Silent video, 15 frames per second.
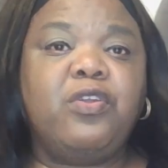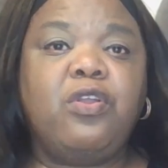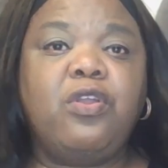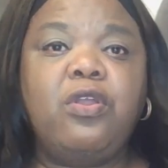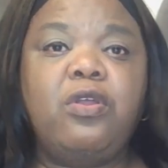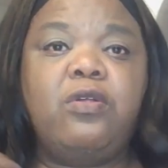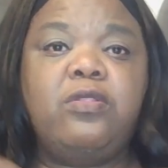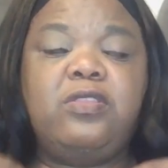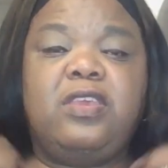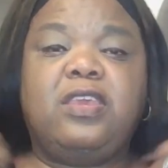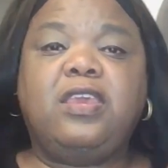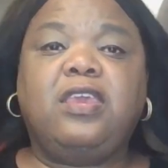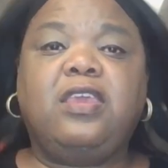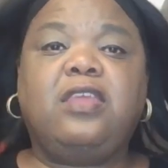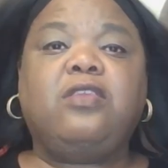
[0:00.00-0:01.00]
curled
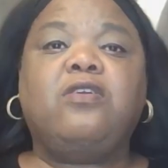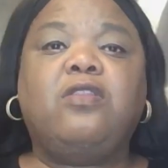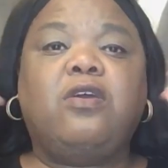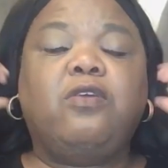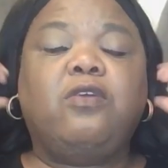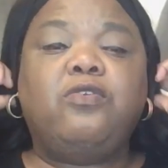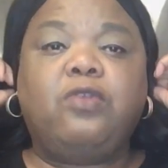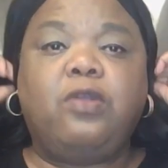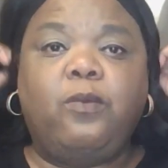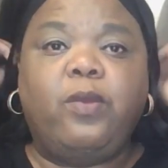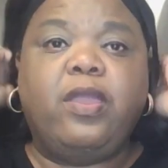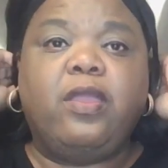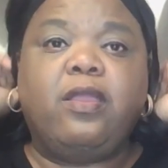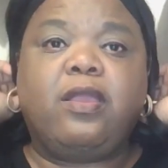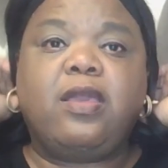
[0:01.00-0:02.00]
it. You know, you can
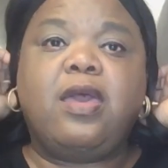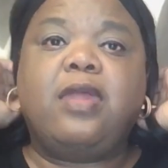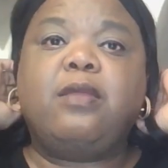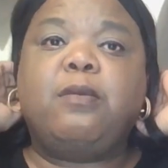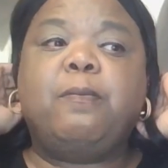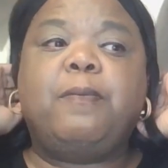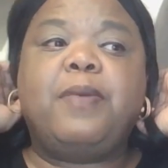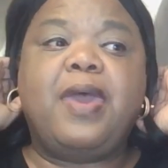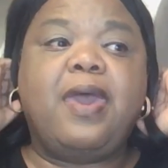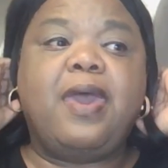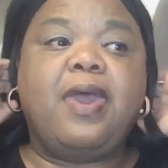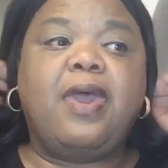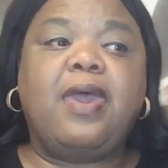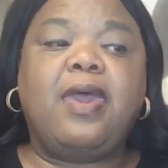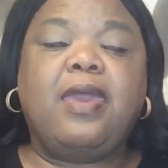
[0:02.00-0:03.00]
wear it kind of
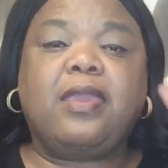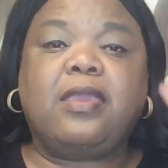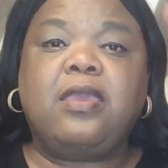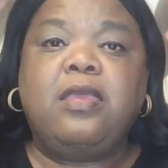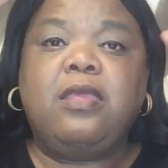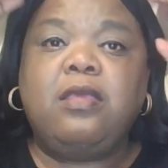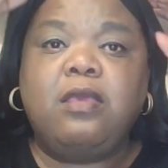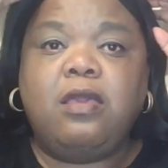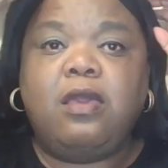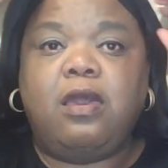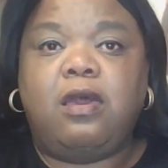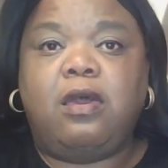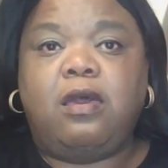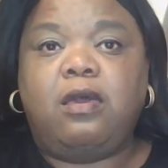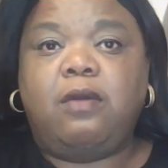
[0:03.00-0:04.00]
back.
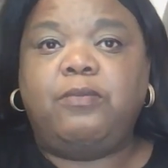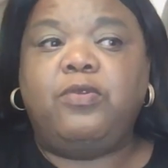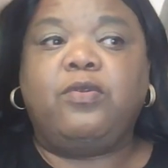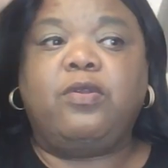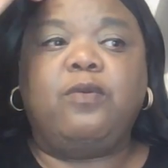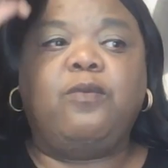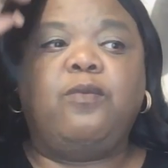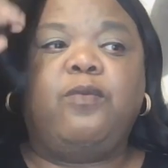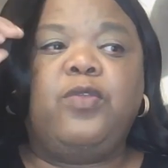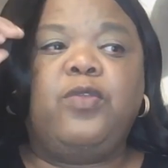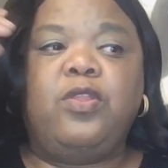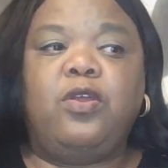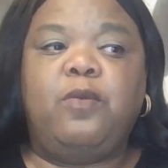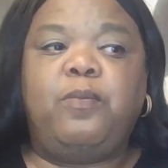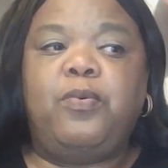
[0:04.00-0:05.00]
You can, you
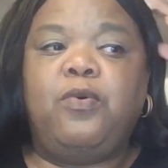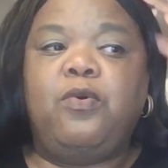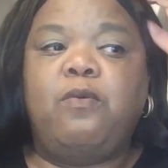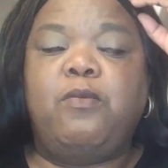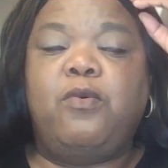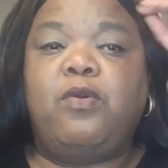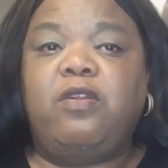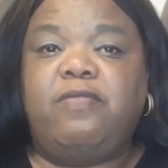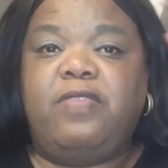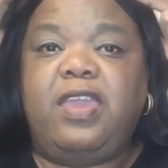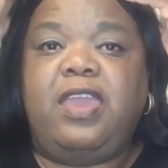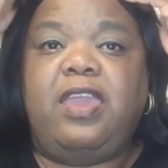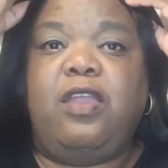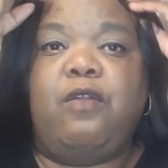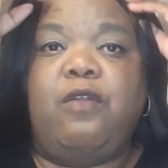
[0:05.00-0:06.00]
know, pull more of the
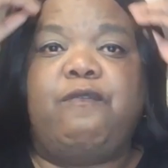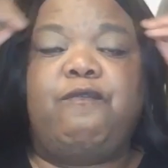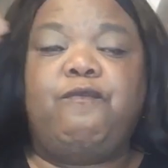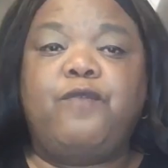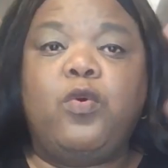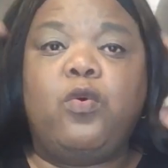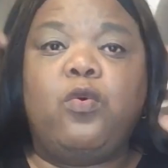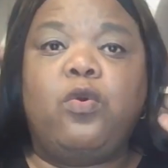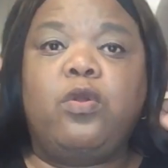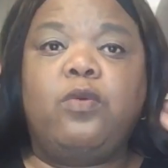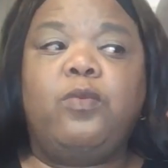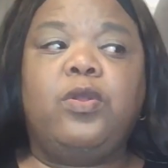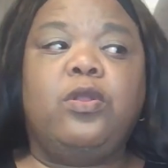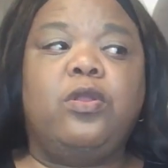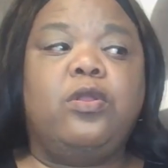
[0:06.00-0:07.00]
hair
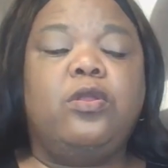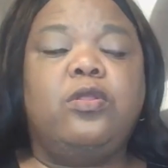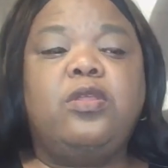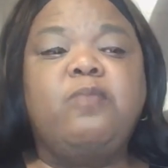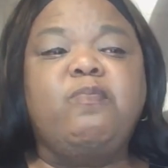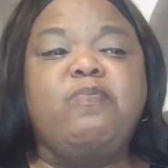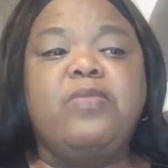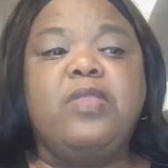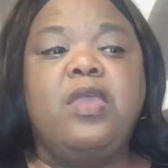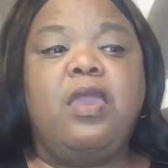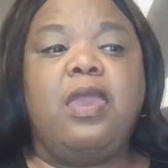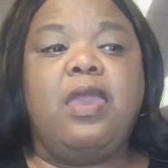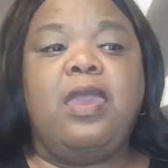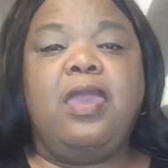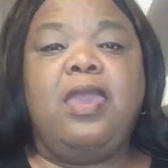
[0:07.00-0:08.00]
forward.
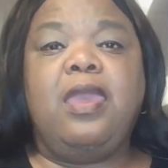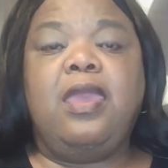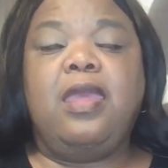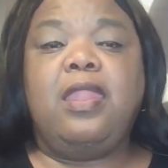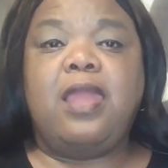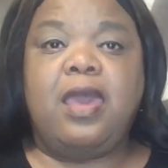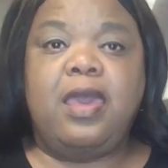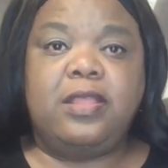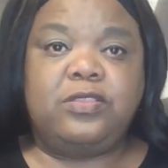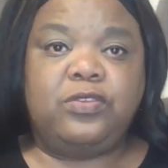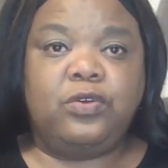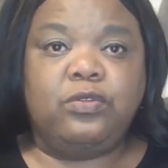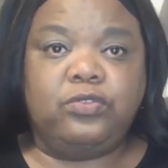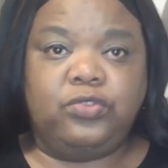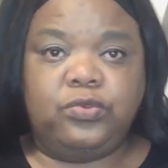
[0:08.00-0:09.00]
And I
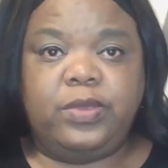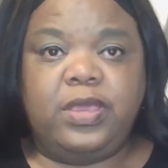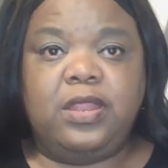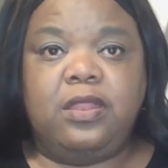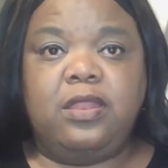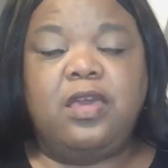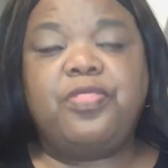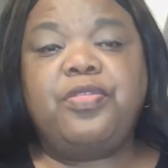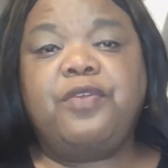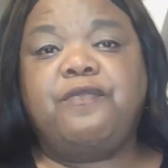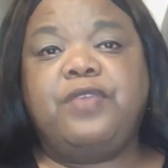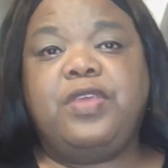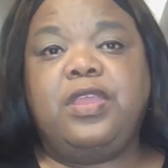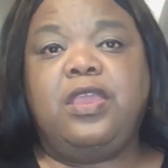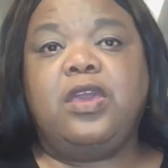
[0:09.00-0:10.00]
told you in another
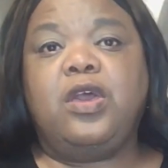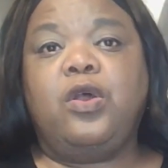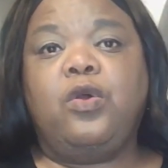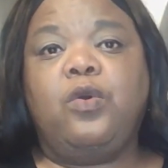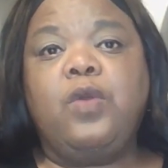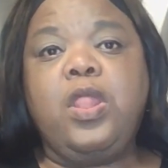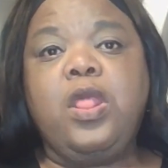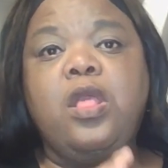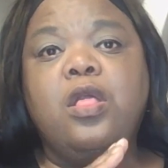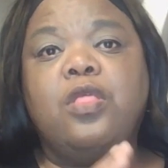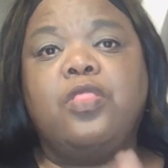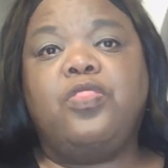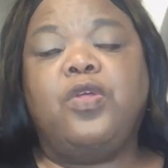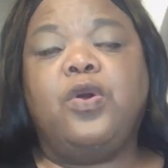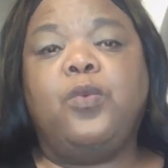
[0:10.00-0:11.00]
video,
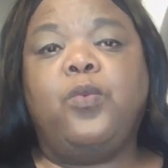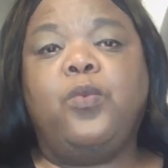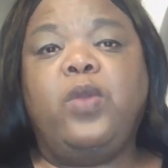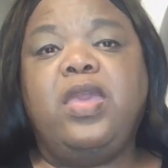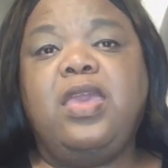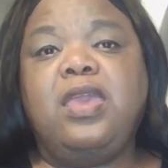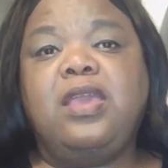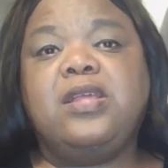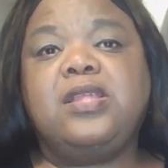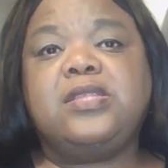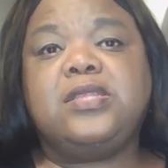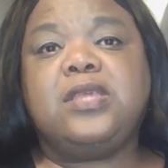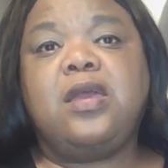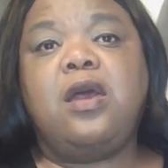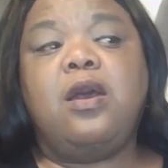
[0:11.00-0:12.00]
the
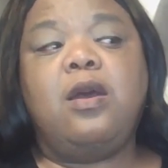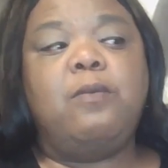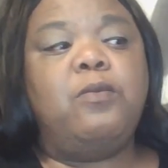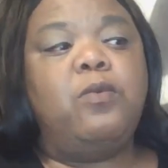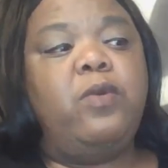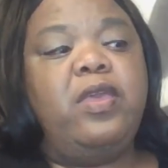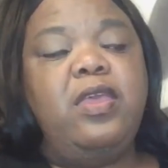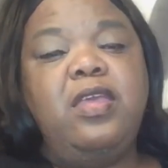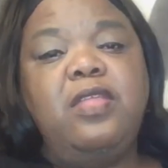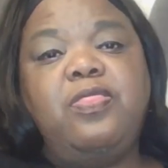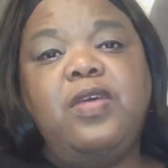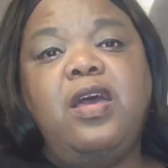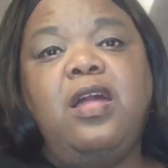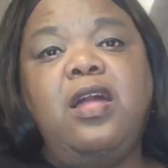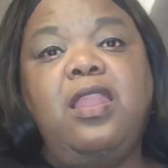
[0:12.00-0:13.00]
wigs come with
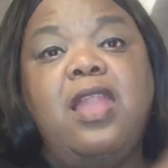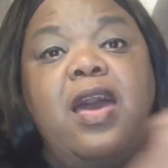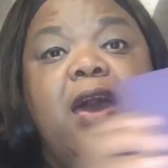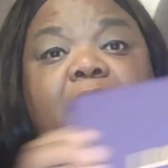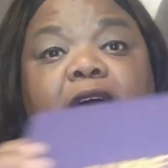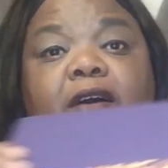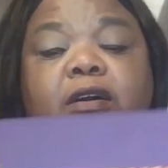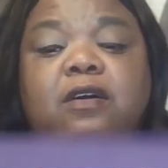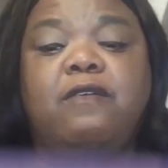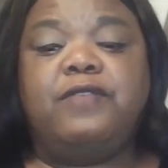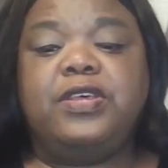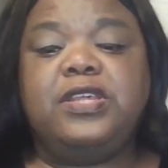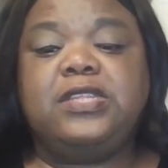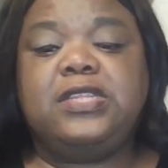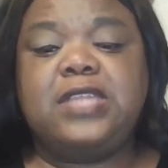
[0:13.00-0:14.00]
a lot of
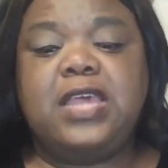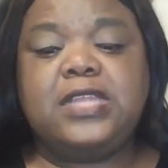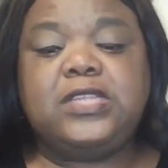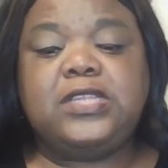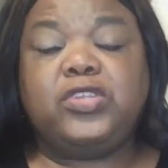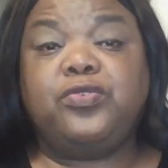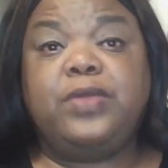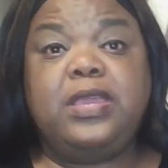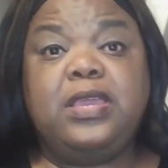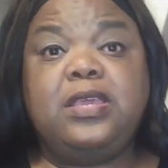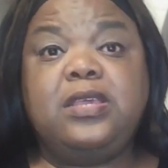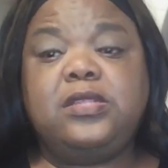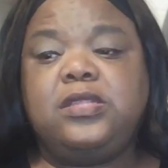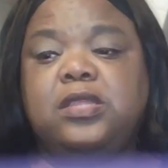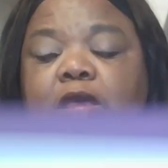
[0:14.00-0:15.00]

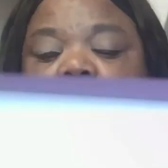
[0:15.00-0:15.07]
accessories,